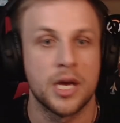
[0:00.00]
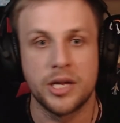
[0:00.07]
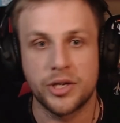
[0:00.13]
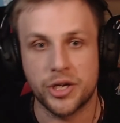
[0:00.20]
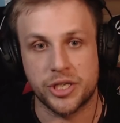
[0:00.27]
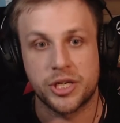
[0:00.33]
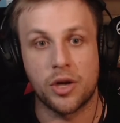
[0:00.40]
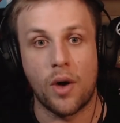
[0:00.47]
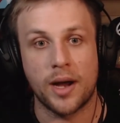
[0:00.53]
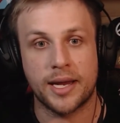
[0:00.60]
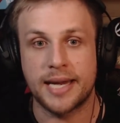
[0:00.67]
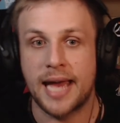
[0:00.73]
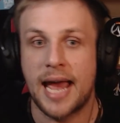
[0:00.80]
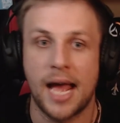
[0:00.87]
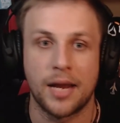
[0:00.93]
just so I can
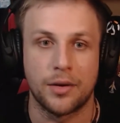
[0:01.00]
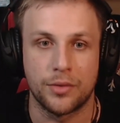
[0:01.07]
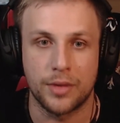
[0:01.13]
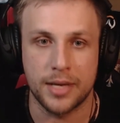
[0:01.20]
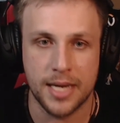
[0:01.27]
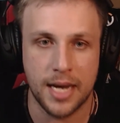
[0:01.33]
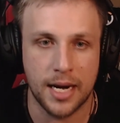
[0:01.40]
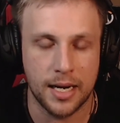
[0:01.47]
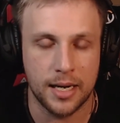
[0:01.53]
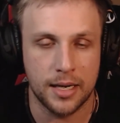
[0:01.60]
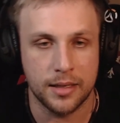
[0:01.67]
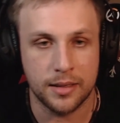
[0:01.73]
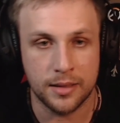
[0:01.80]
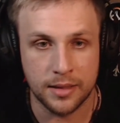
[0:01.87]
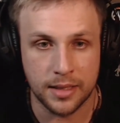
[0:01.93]
handle
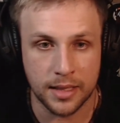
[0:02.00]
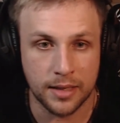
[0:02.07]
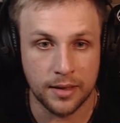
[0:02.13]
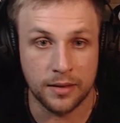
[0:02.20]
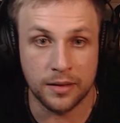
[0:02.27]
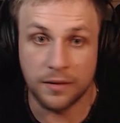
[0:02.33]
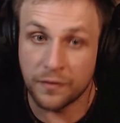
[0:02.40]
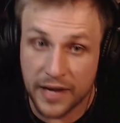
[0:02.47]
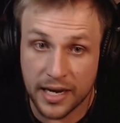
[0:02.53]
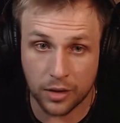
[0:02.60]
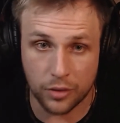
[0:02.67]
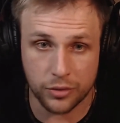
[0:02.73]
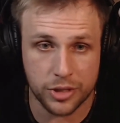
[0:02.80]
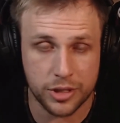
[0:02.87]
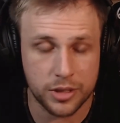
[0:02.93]
the
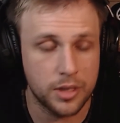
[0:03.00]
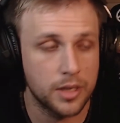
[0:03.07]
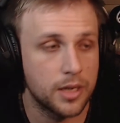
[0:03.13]
vehicles.